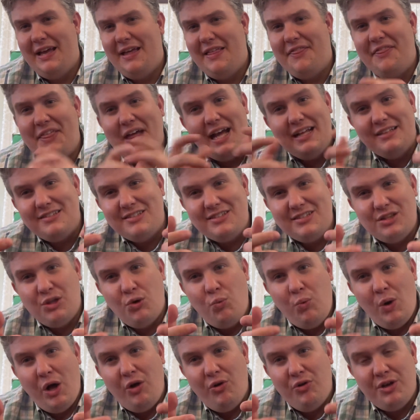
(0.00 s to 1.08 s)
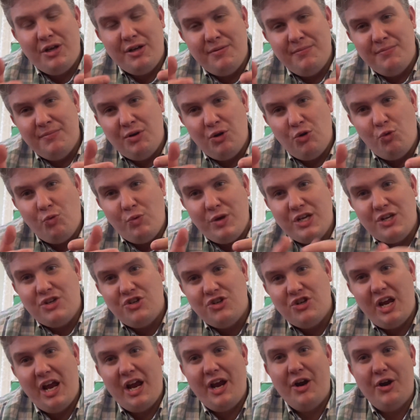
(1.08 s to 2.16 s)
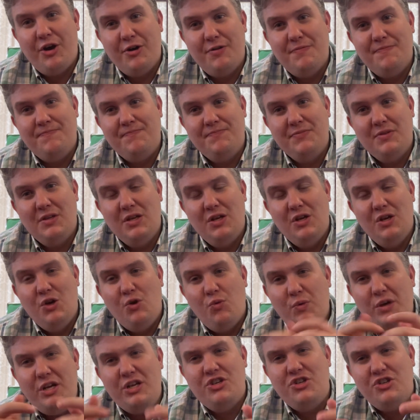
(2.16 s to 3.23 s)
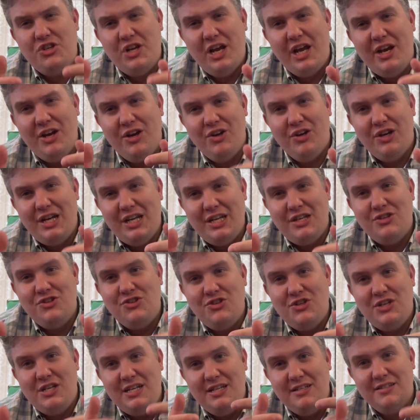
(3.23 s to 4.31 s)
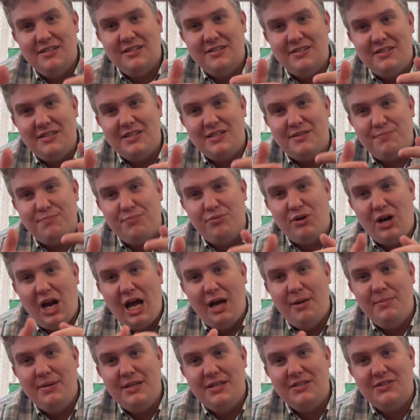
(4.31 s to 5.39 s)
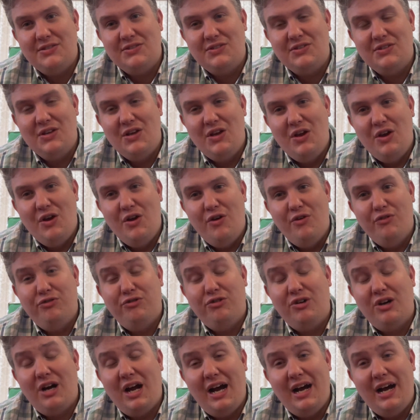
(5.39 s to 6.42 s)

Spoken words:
That's the welcome we share. We share in Jesus's promise for